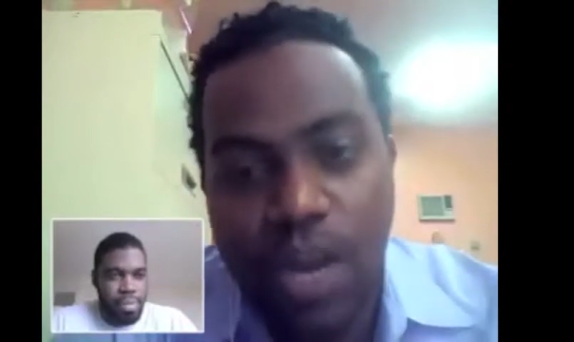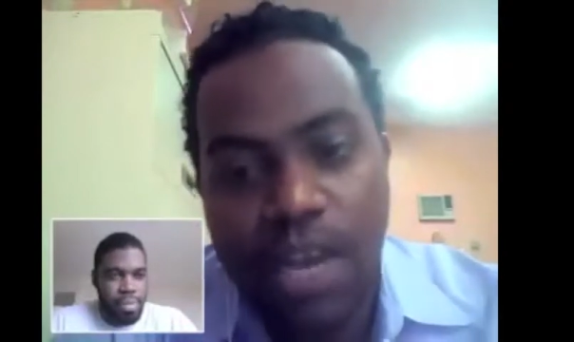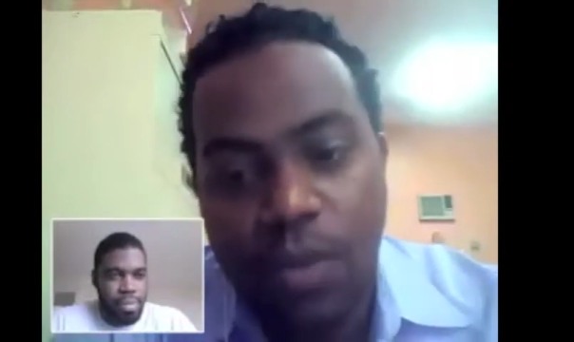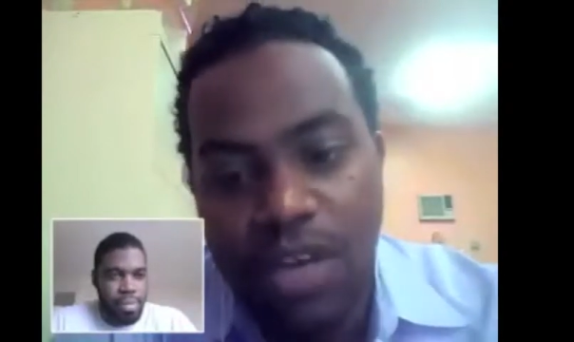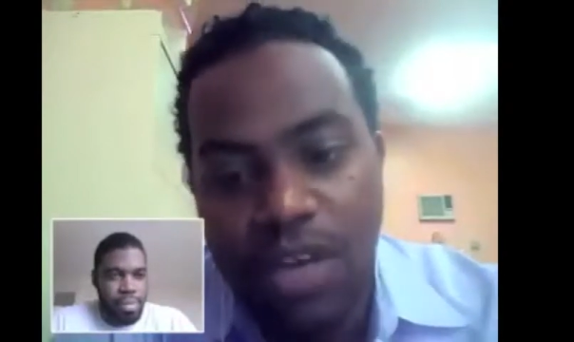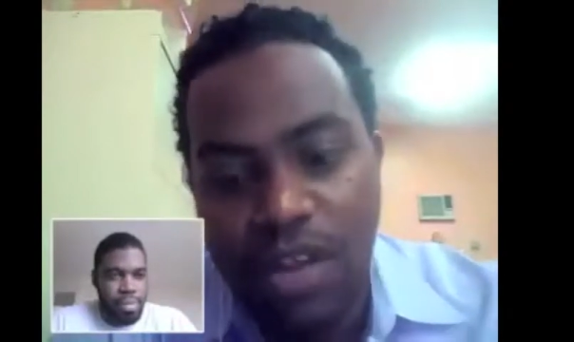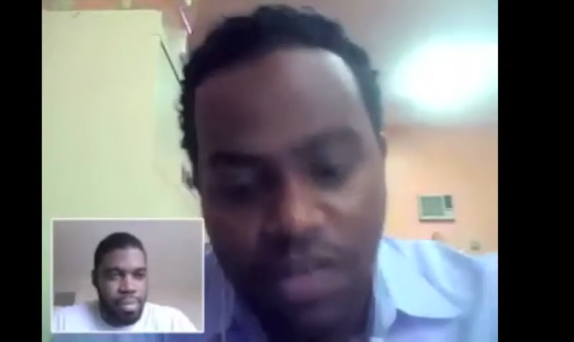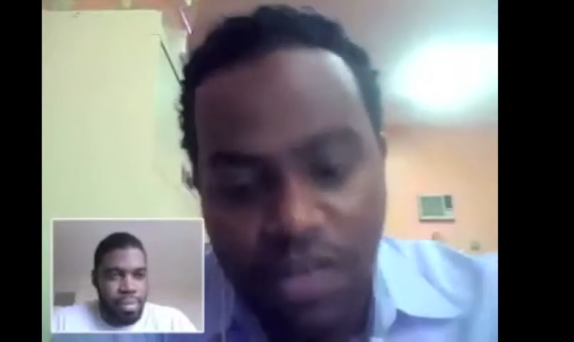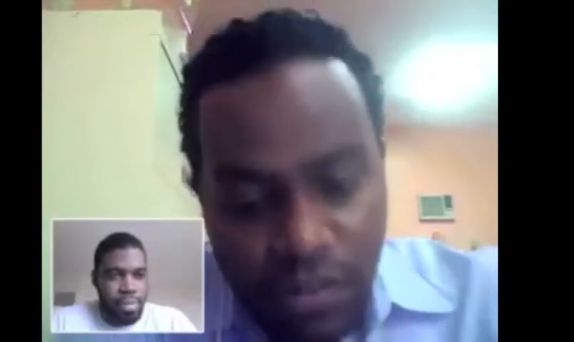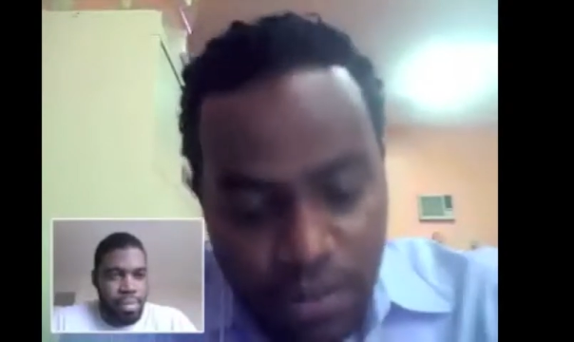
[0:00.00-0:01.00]
Speaker 1: we call
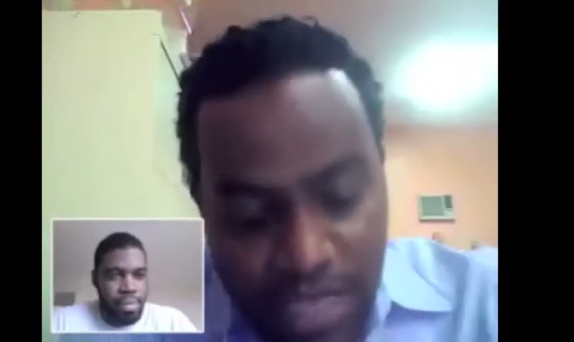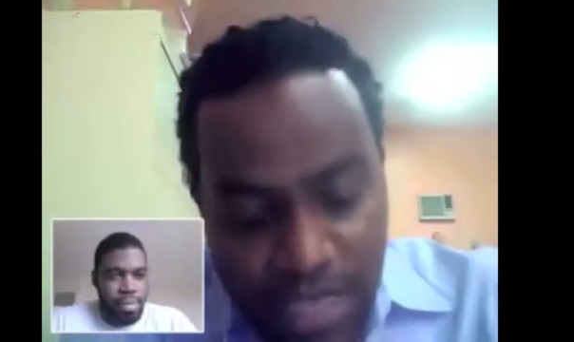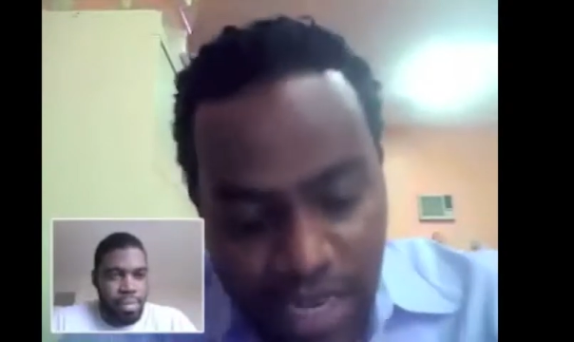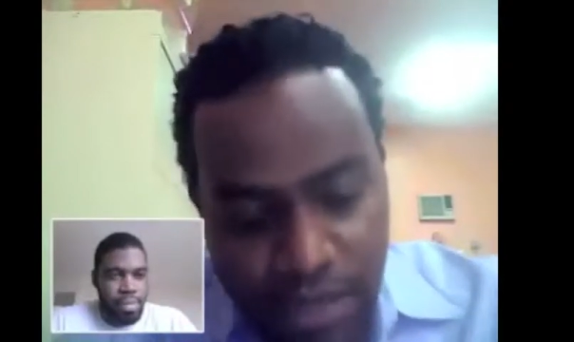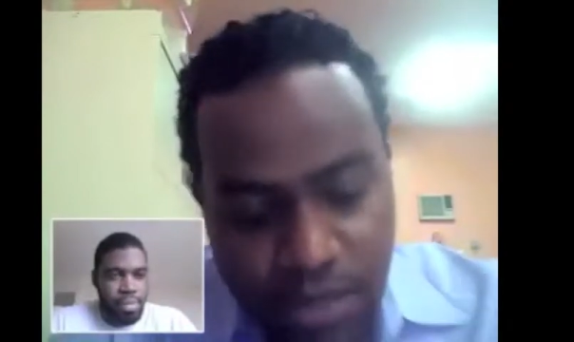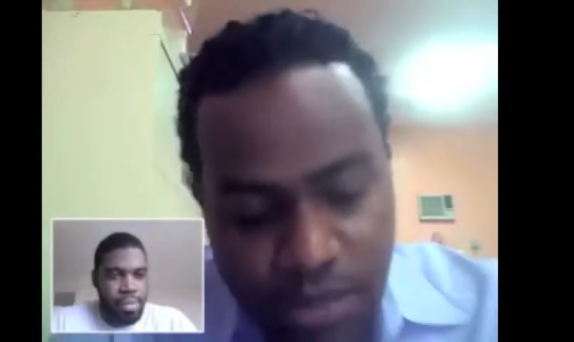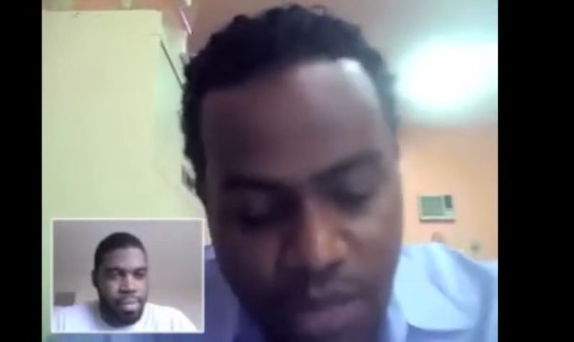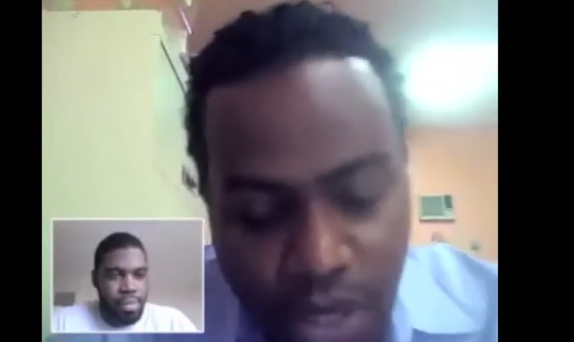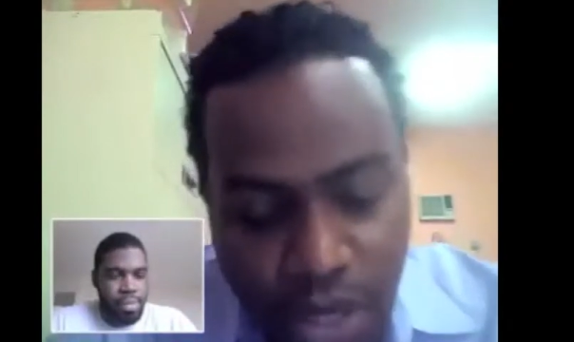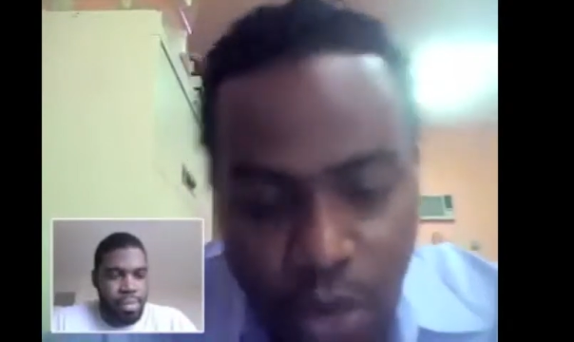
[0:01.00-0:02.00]
ourselves B Condoms is
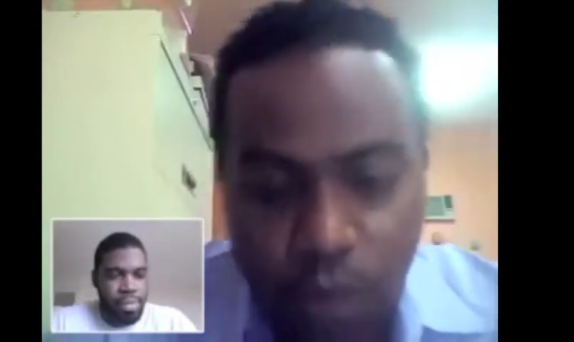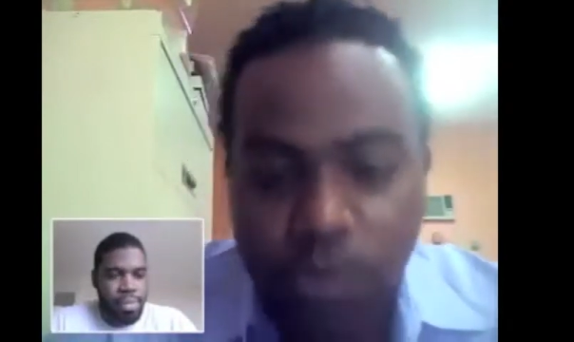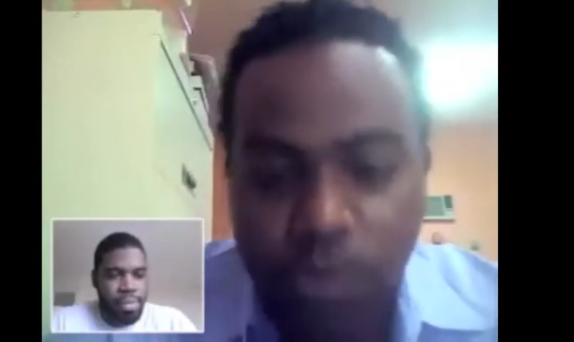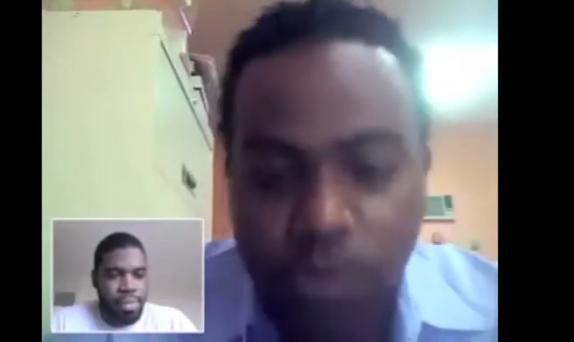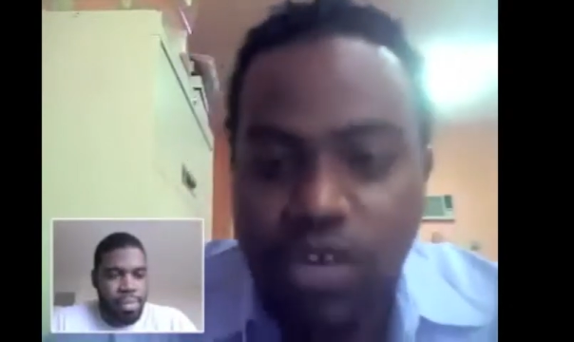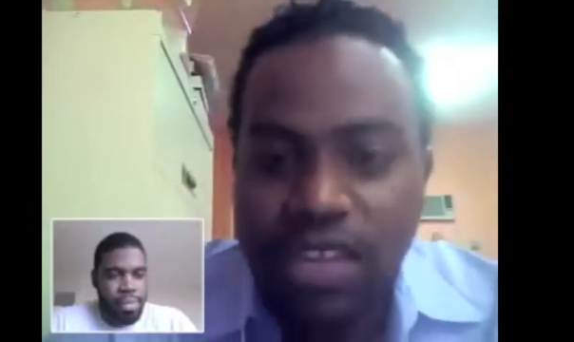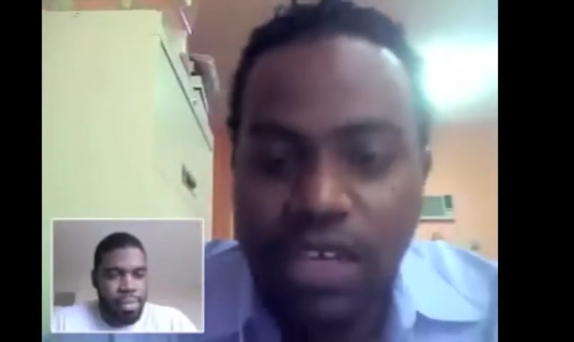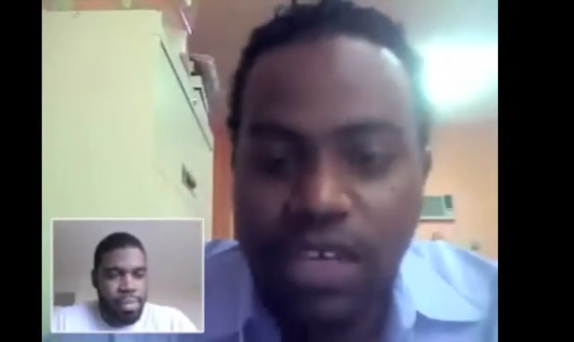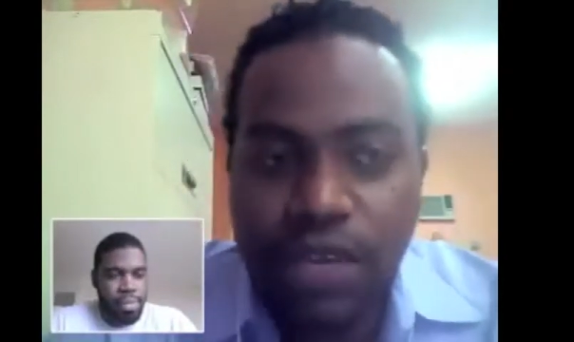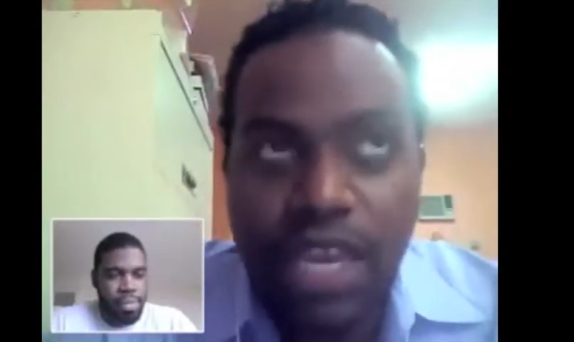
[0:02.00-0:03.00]
when we were trying to think
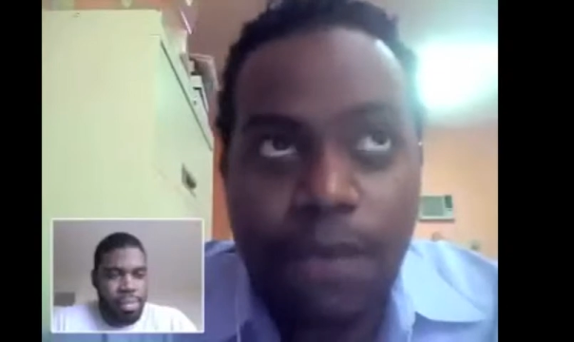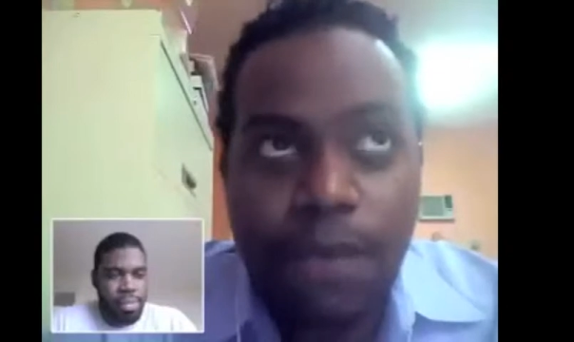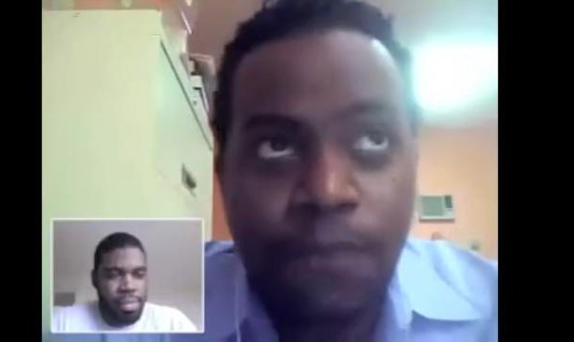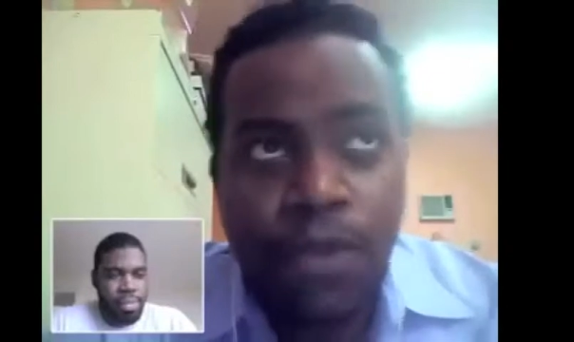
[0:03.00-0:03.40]
of a name,